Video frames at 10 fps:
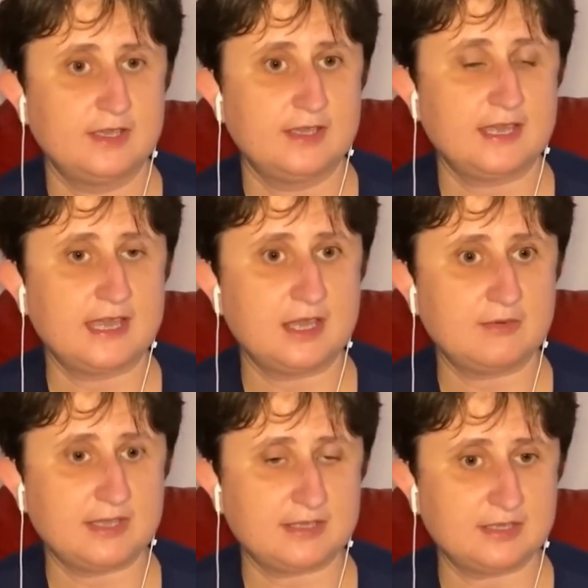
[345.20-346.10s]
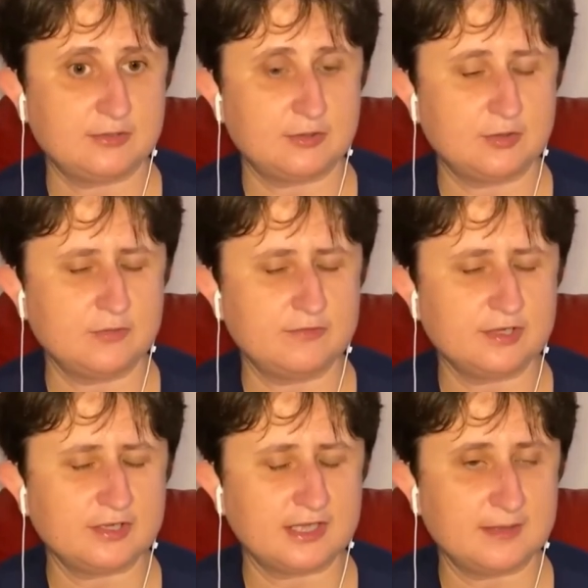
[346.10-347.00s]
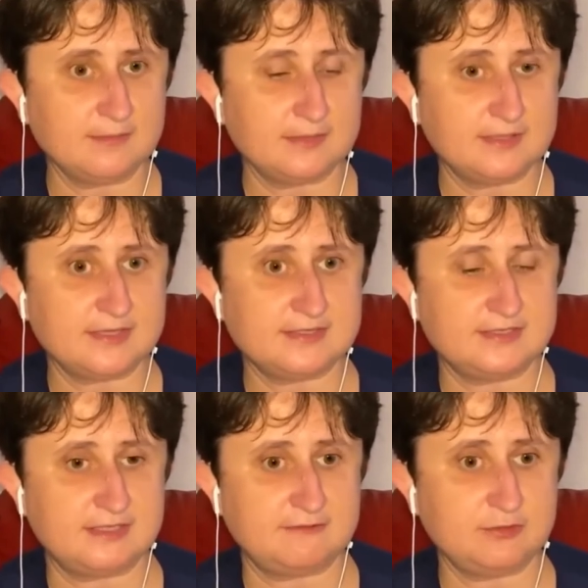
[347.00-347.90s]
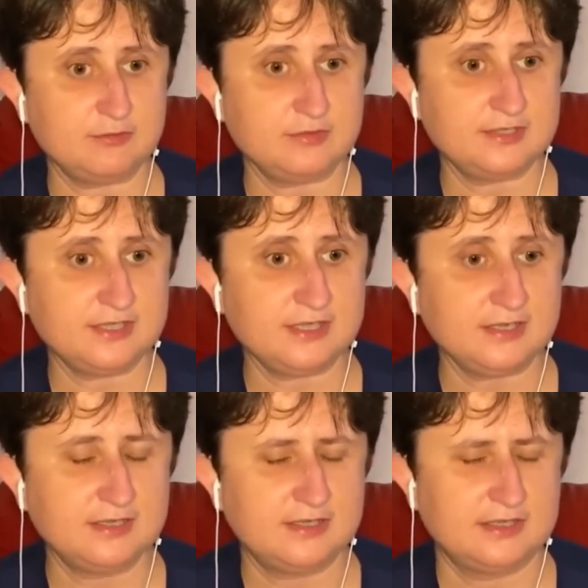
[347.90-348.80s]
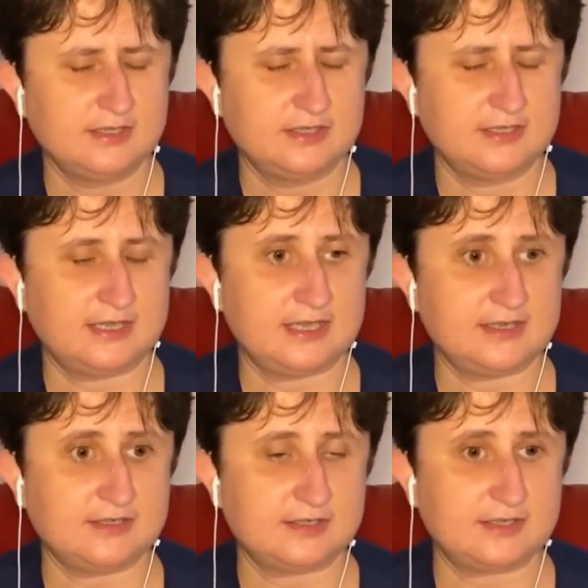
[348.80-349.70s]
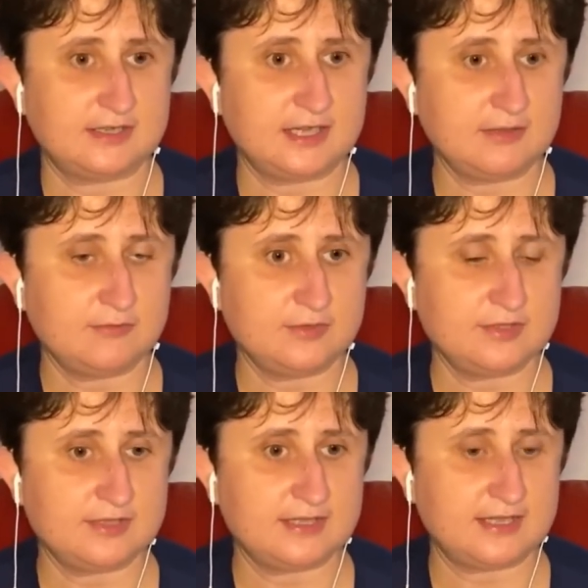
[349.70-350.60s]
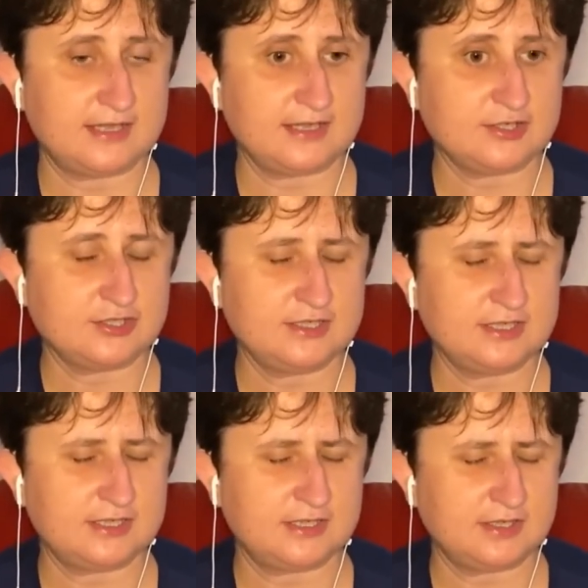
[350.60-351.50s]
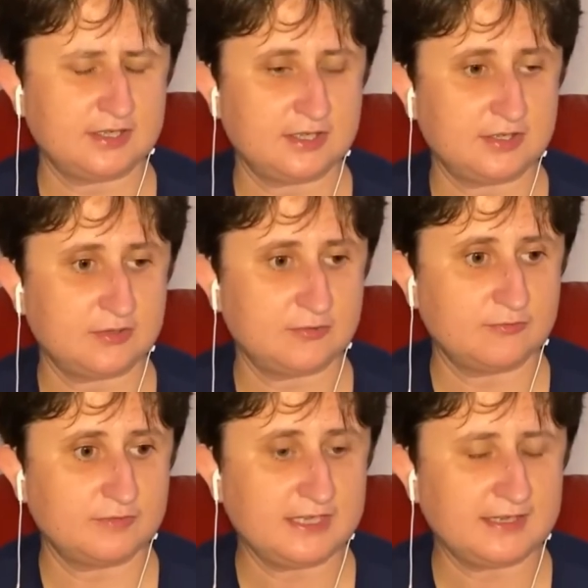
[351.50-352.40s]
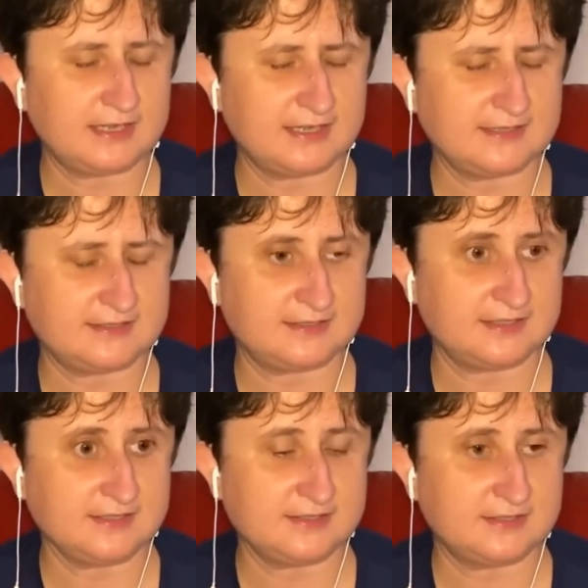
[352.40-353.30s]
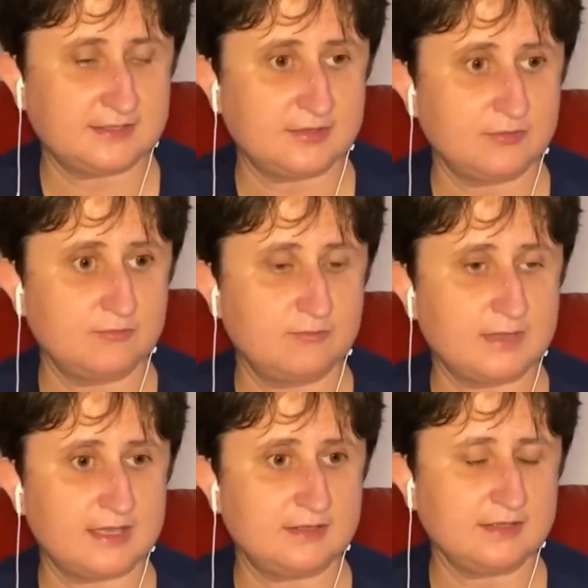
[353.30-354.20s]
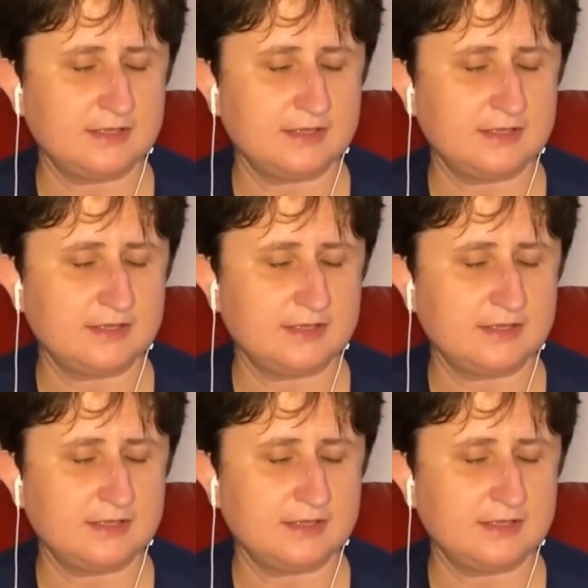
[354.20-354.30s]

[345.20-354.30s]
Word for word: how I can overcome this difficulty. And I will, I actually uh, realized this when,